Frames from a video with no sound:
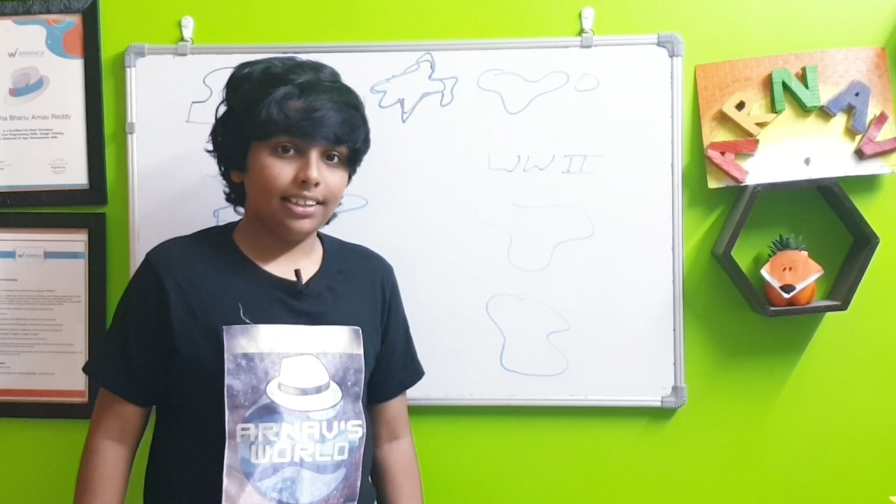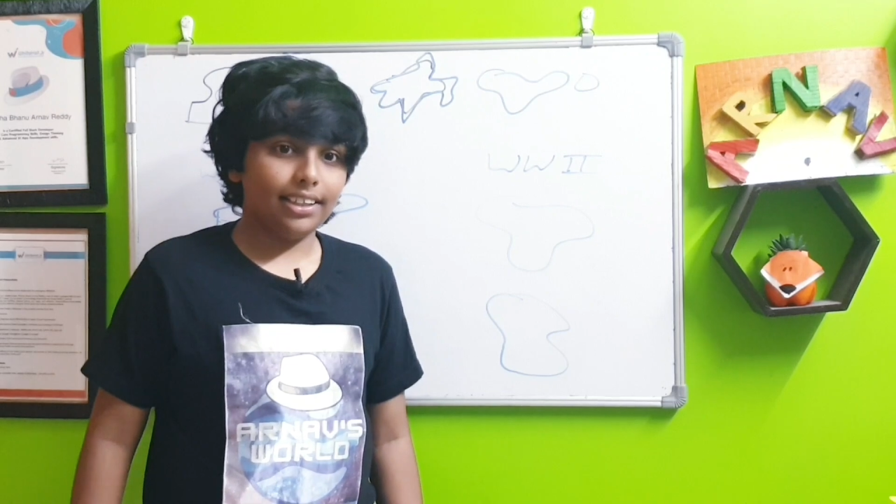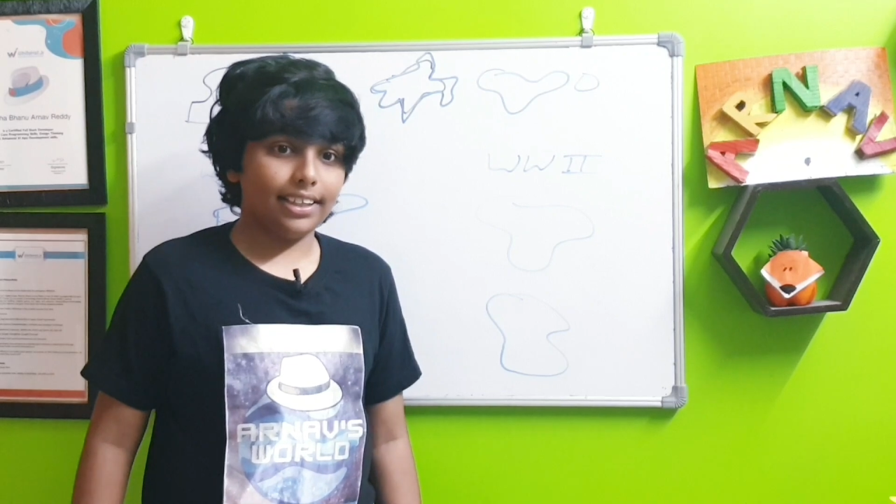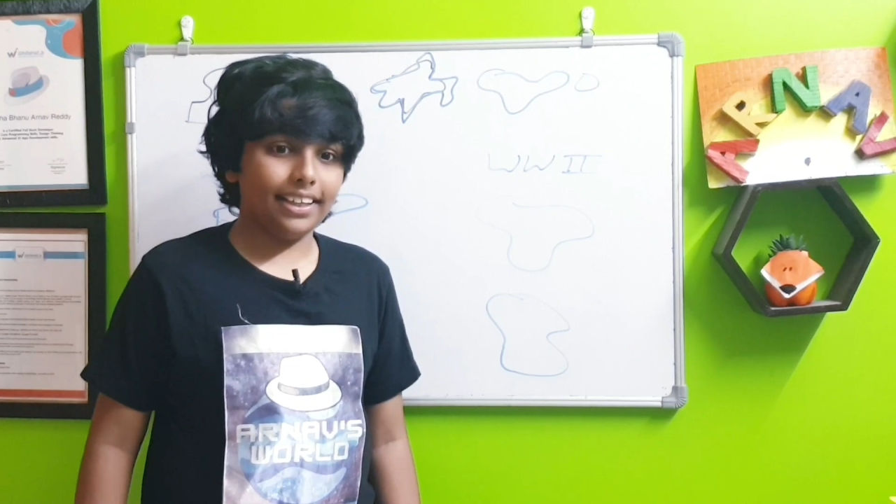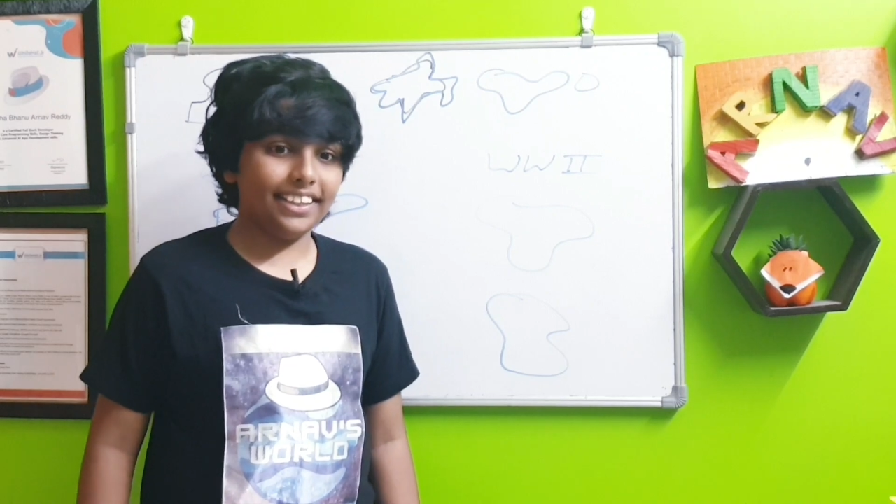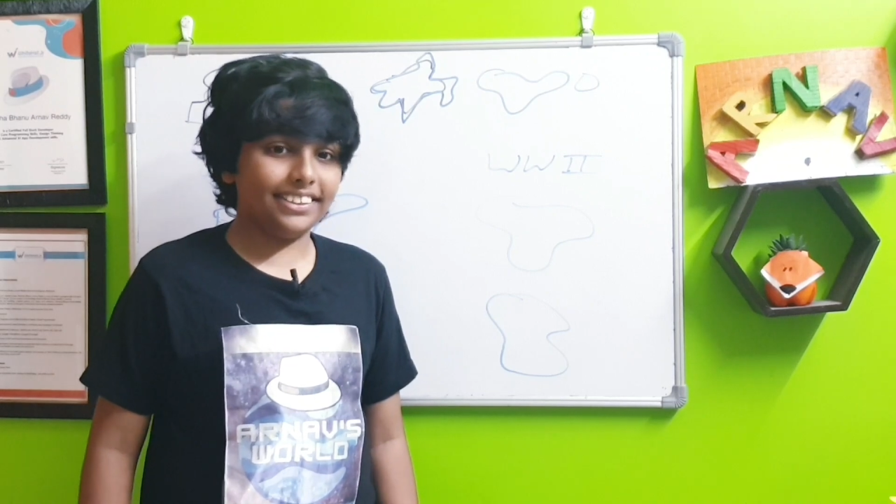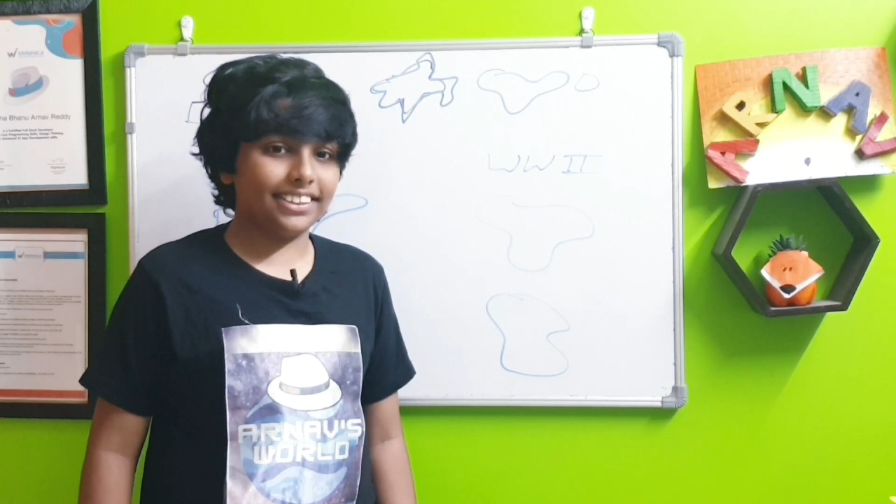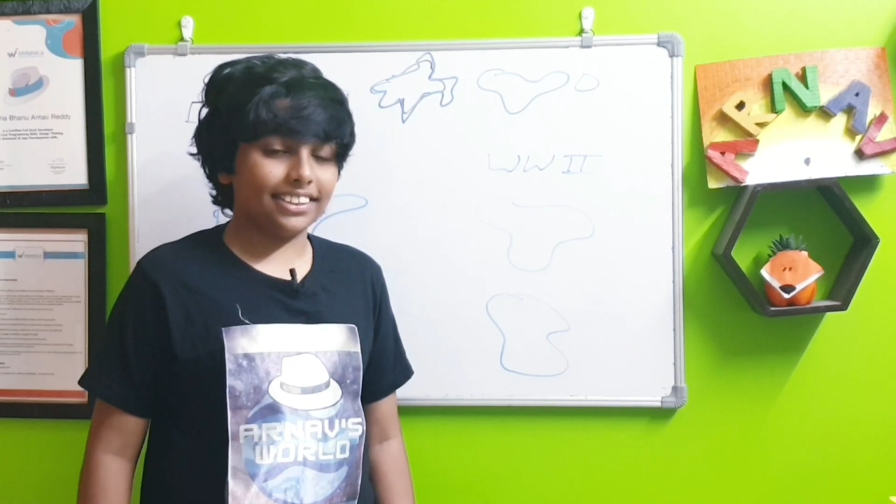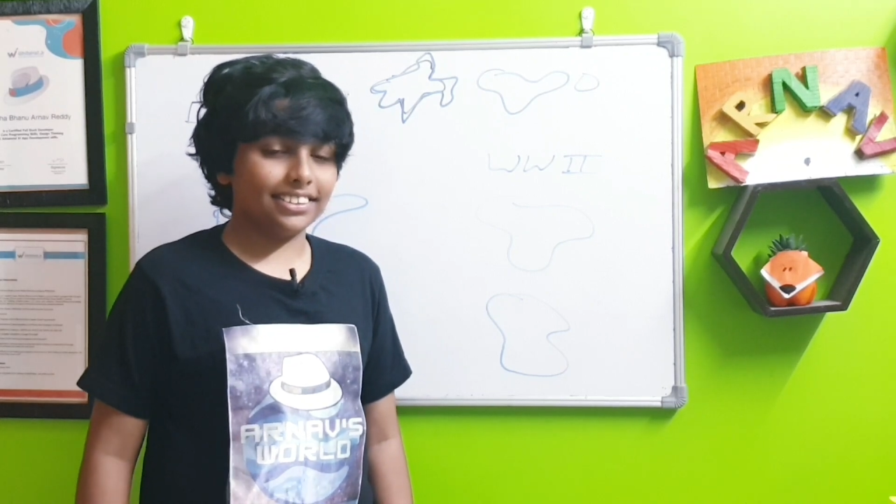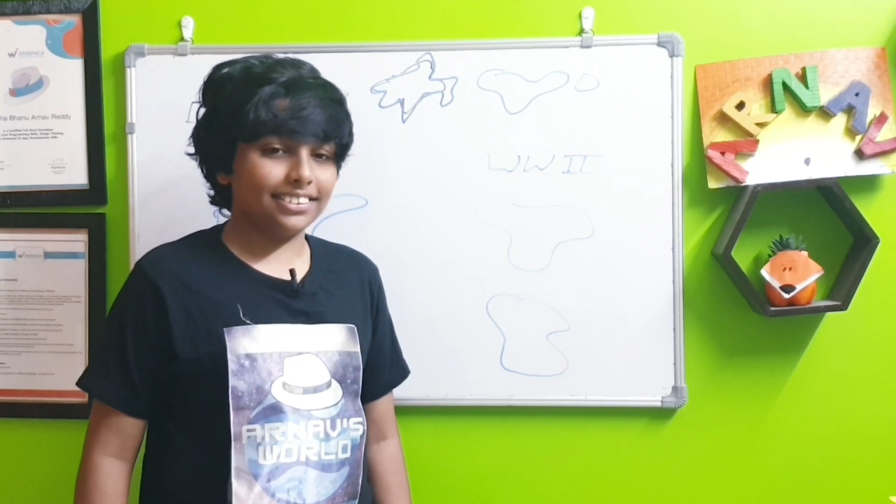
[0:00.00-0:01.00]

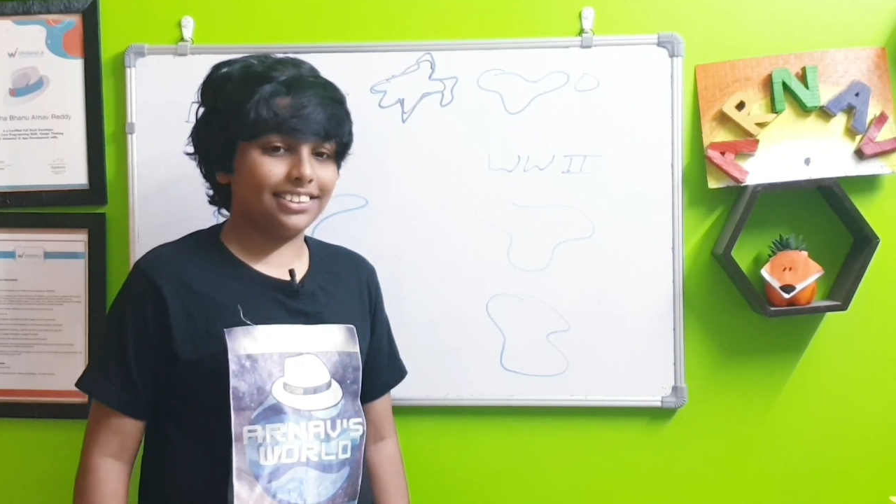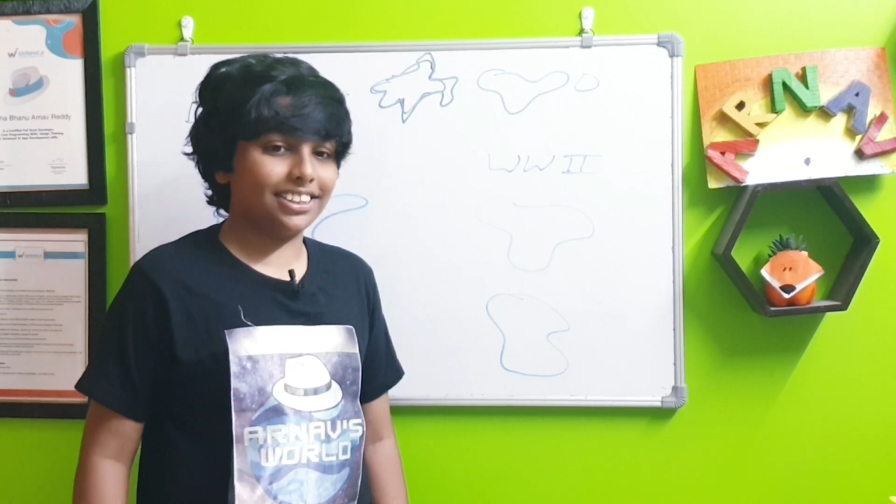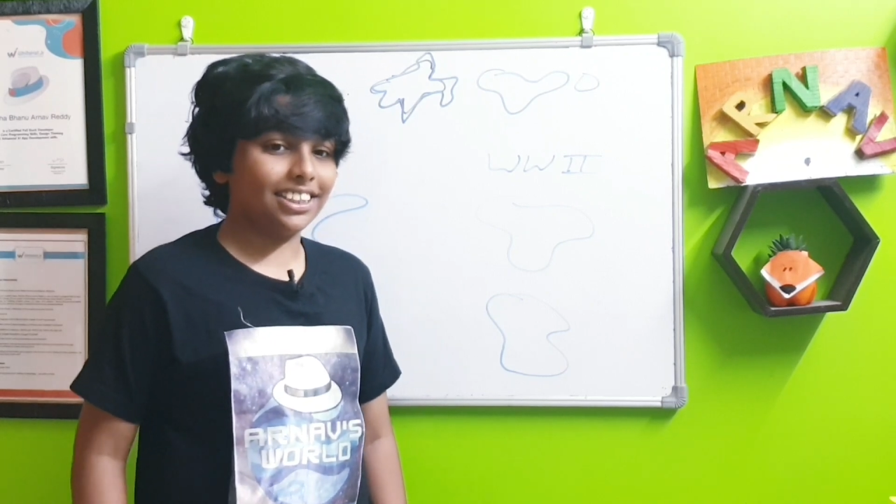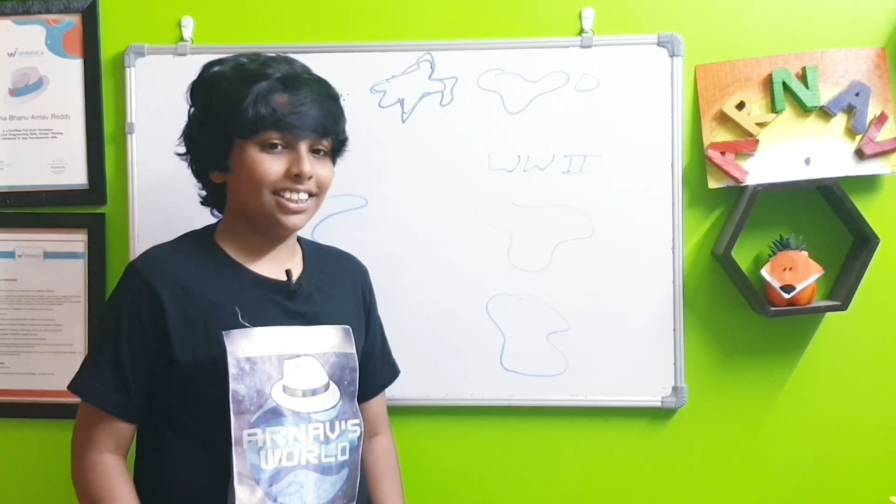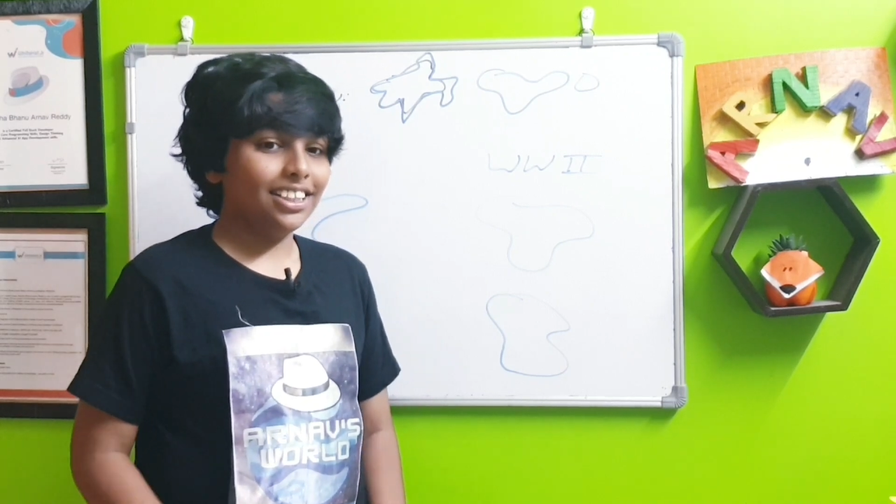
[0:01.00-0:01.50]
religions.